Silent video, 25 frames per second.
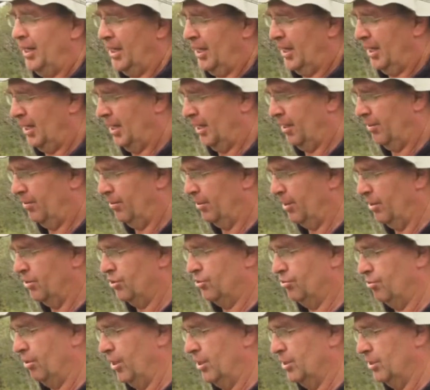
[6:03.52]

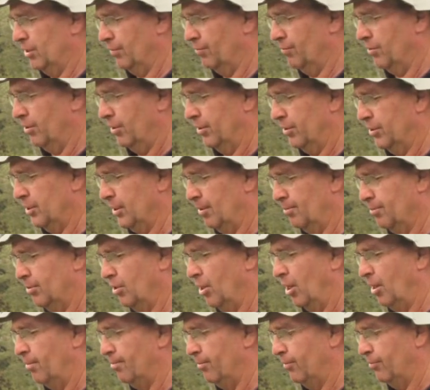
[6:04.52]
Those trees have got some
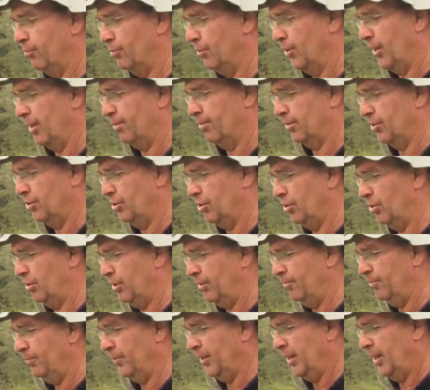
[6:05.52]
time before they
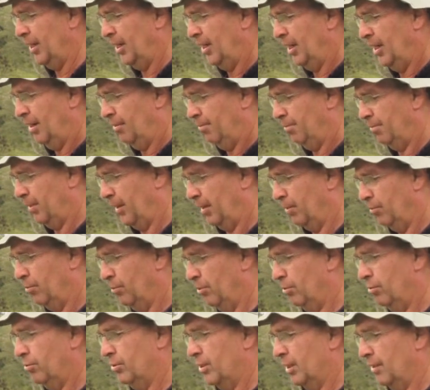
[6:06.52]
mature, but it
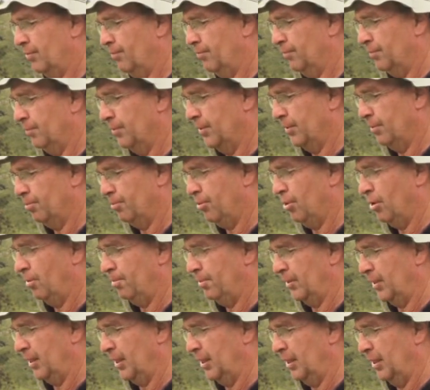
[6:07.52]
will give the
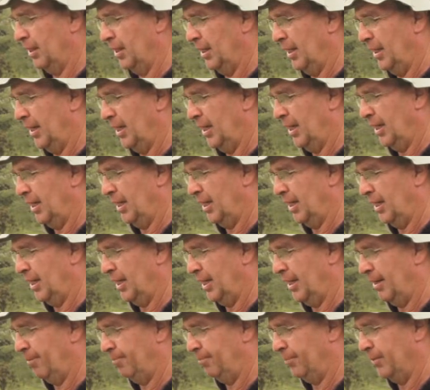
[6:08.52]
property
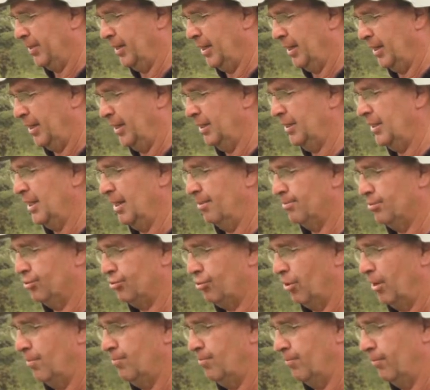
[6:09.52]
an income
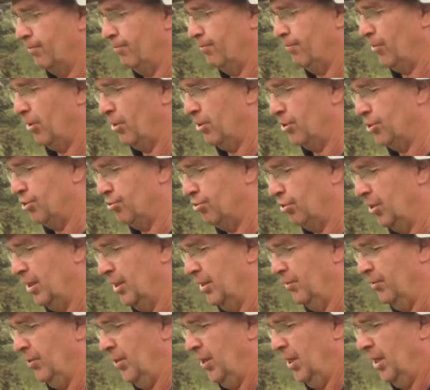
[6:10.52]
stream from
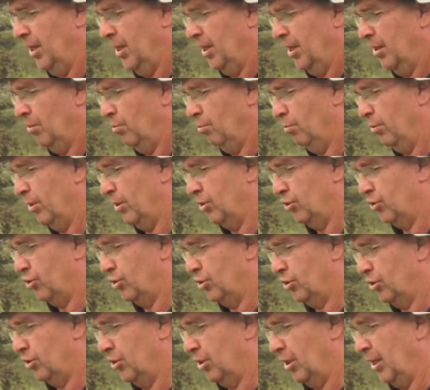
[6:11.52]
forestry,
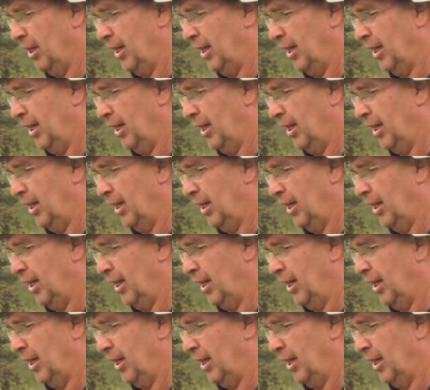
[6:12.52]
which